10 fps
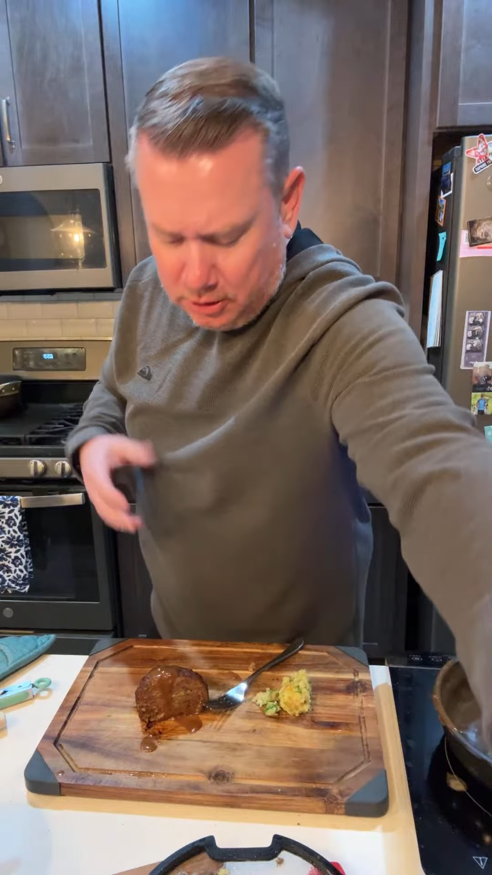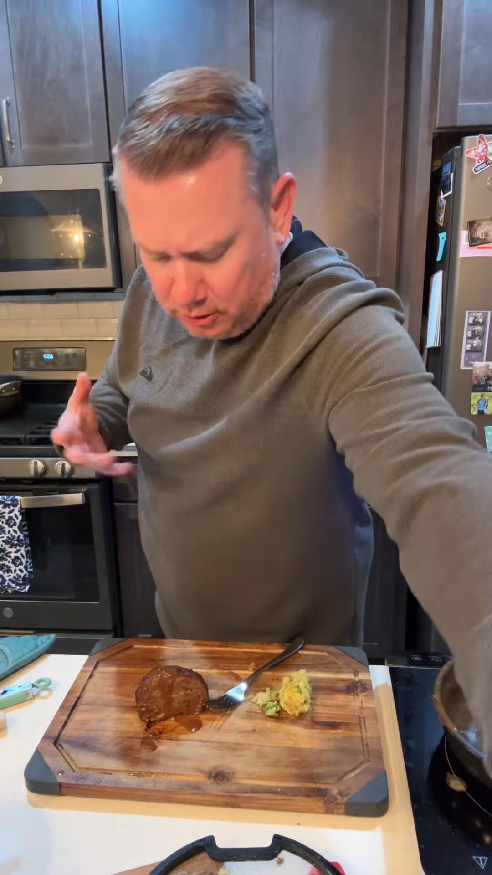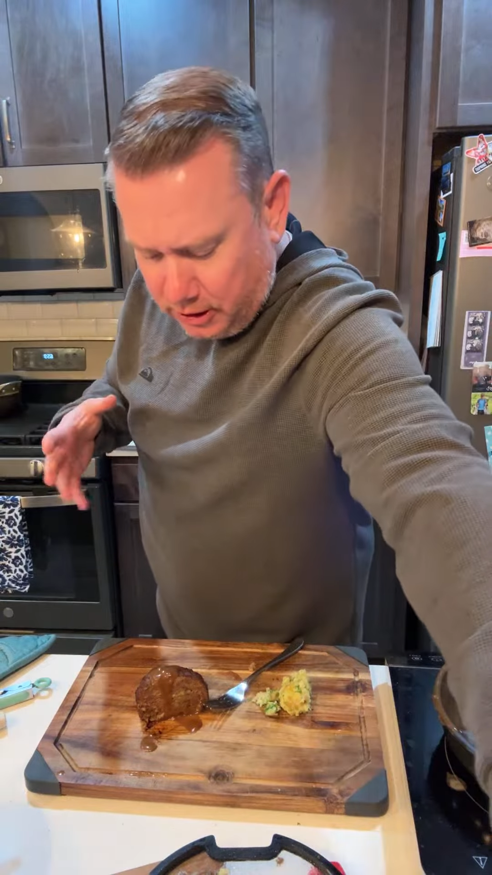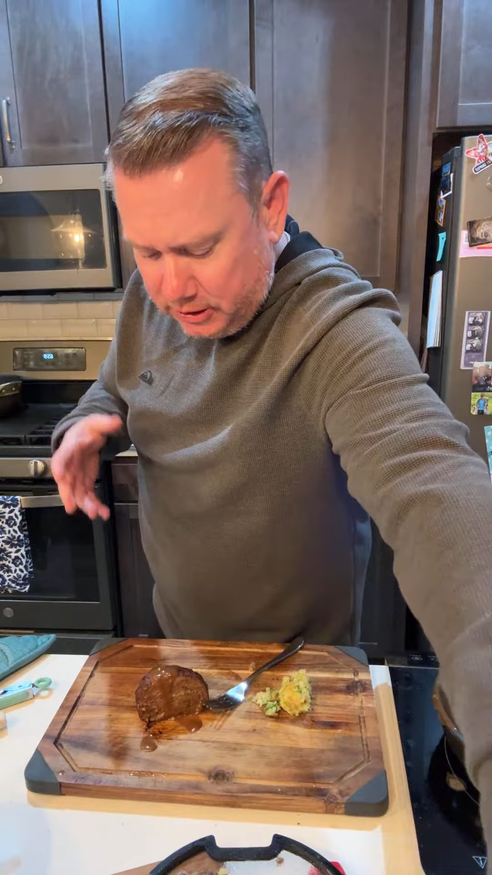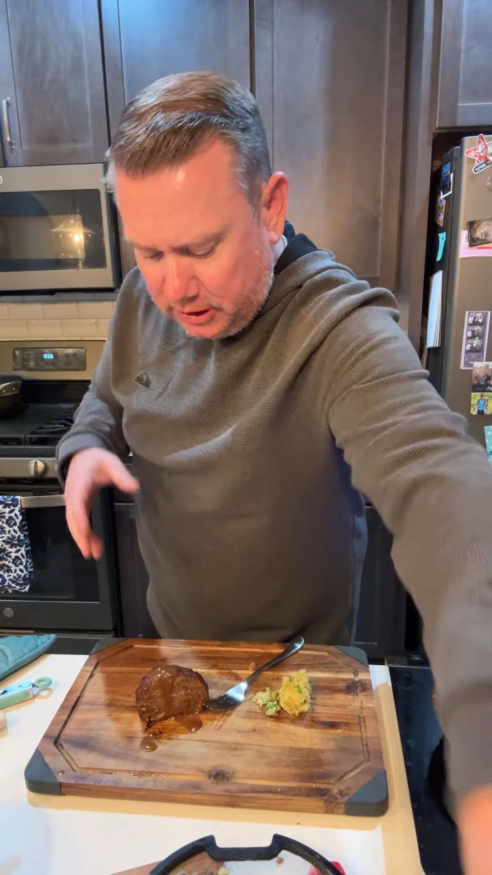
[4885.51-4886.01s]

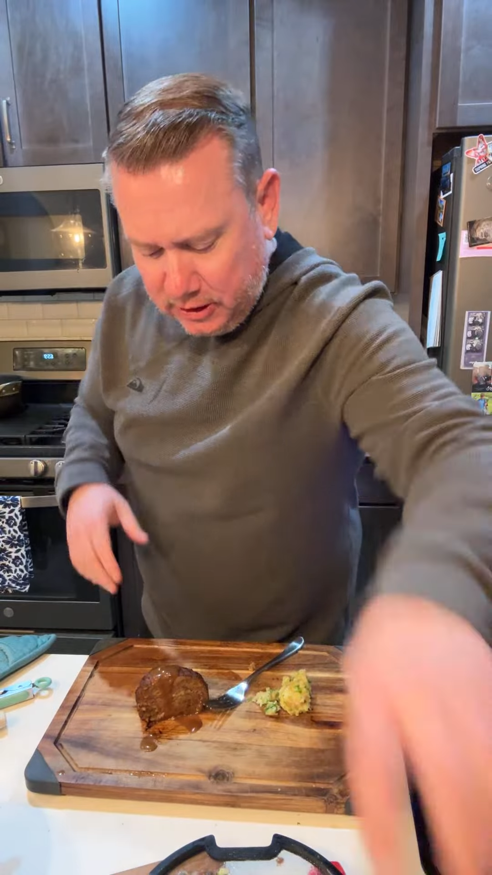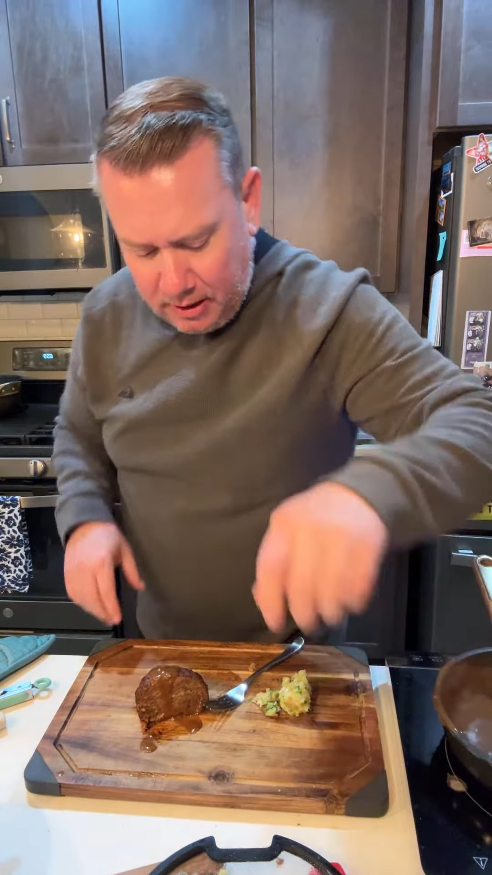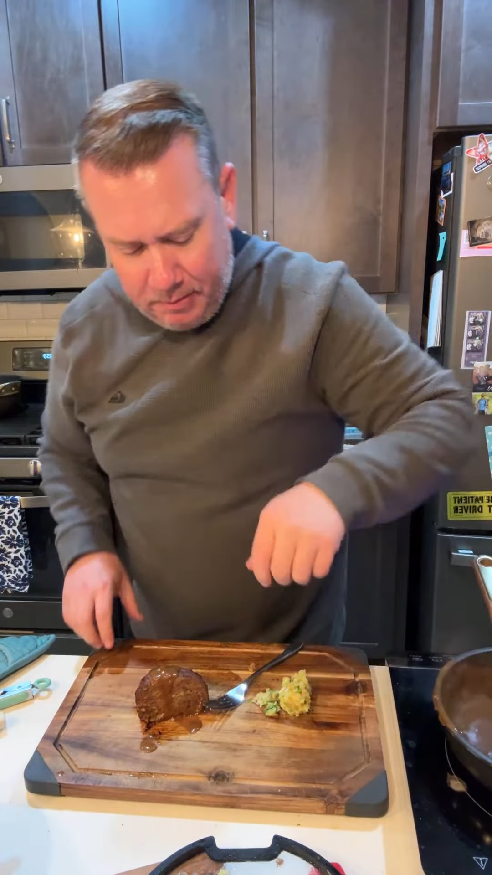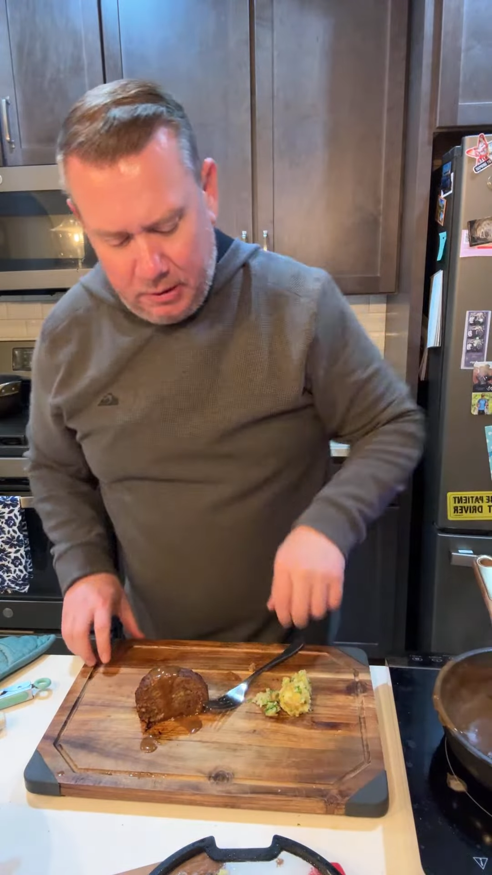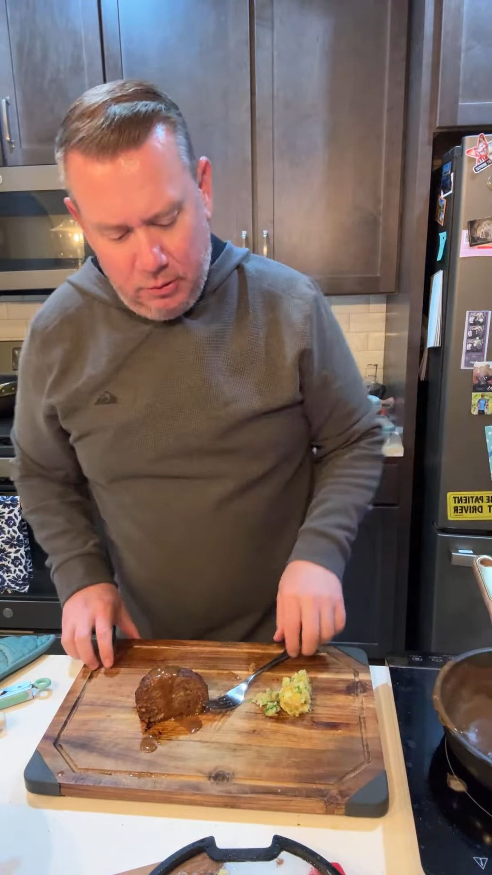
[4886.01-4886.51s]
Okay, that's not
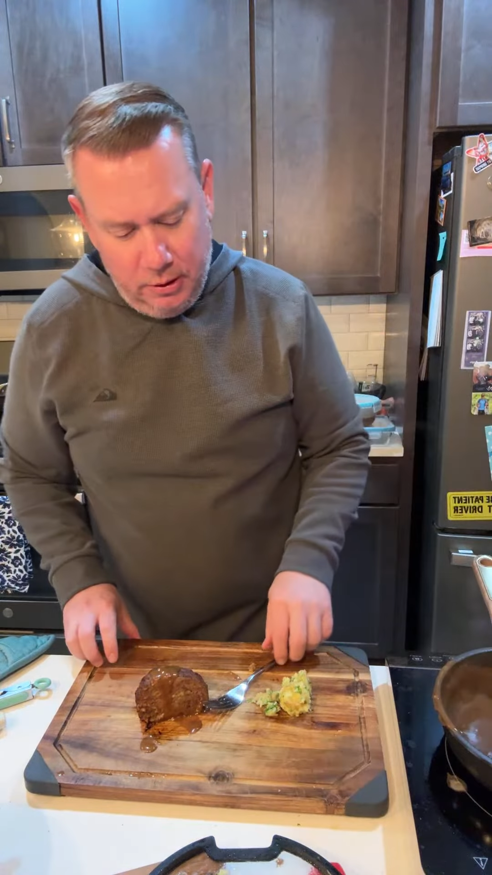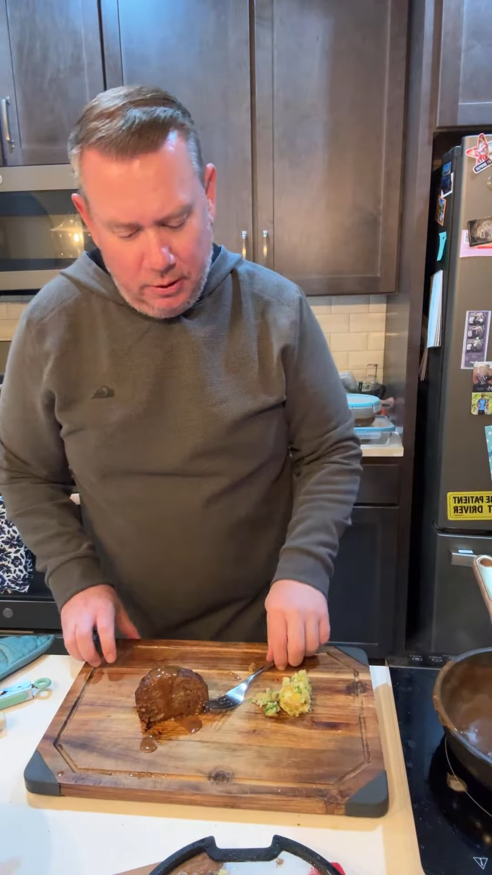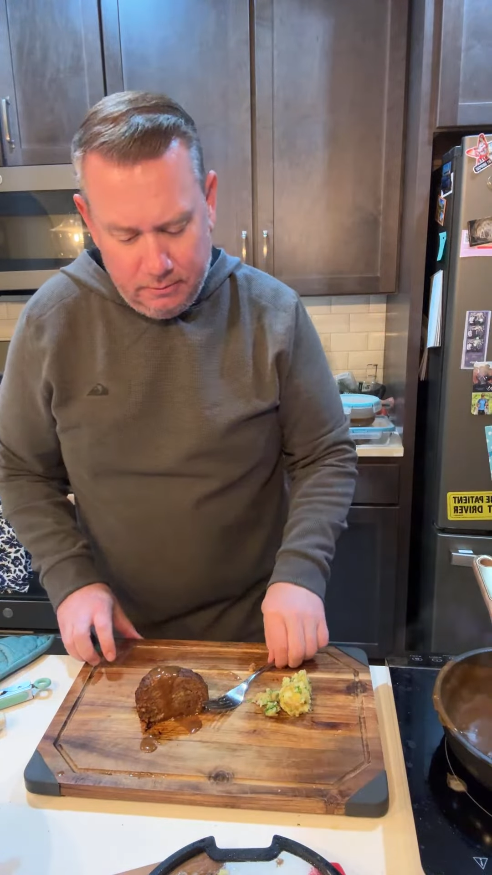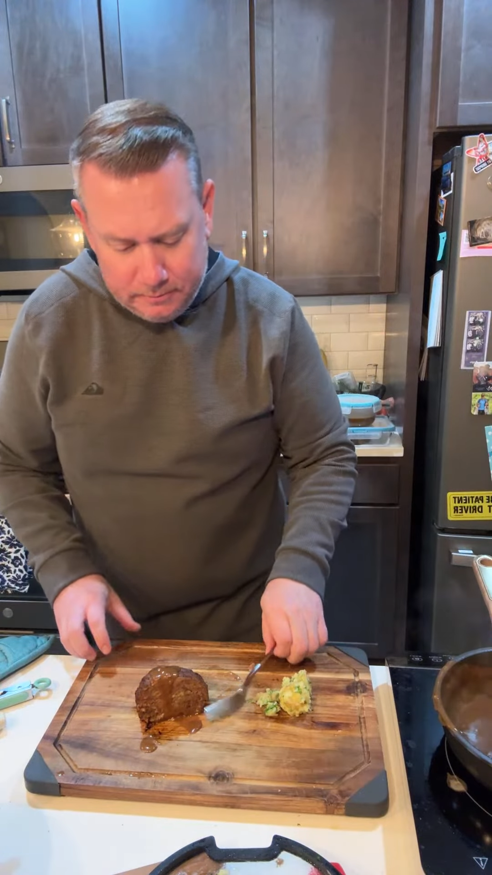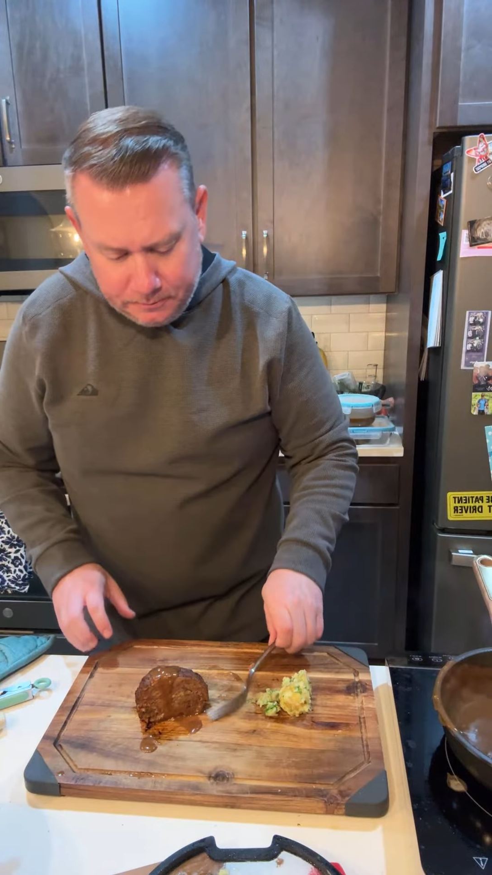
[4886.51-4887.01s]
that bad where you are.